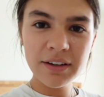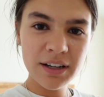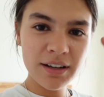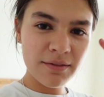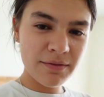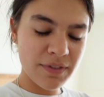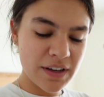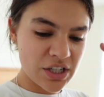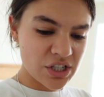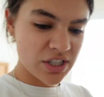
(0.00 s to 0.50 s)
not
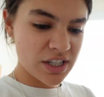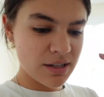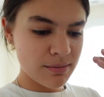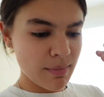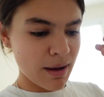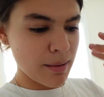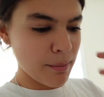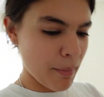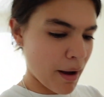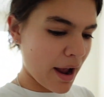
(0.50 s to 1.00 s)
envisioned in
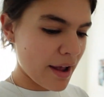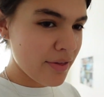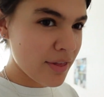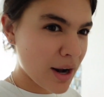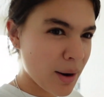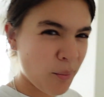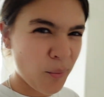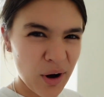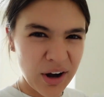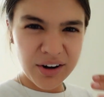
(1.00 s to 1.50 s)
my mind
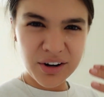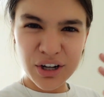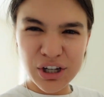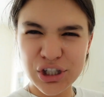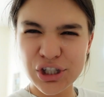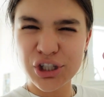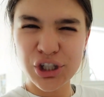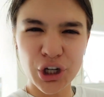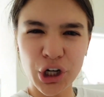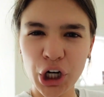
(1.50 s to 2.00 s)
that I'm wearing a
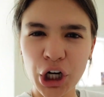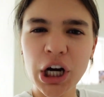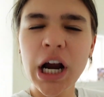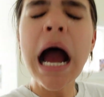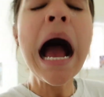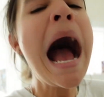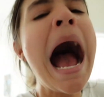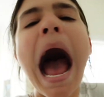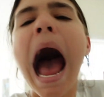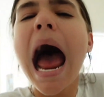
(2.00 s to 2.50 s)
skirt.
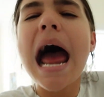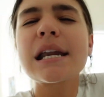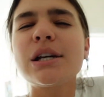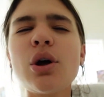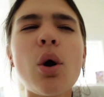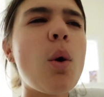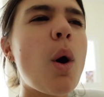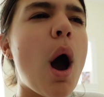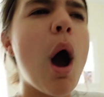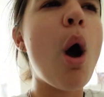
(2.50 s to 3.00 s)
I
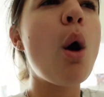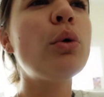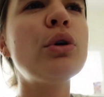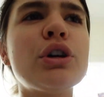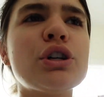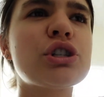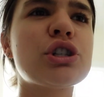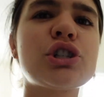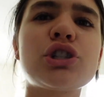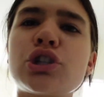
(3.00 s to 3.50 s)
don't own
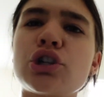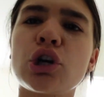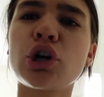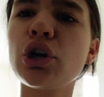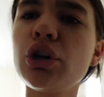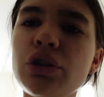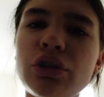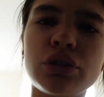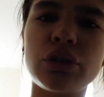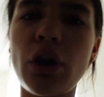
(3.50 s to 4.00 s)
a
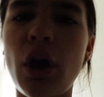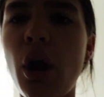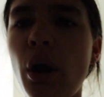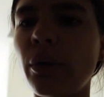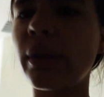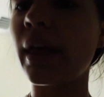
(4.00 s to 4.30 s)
skirt though.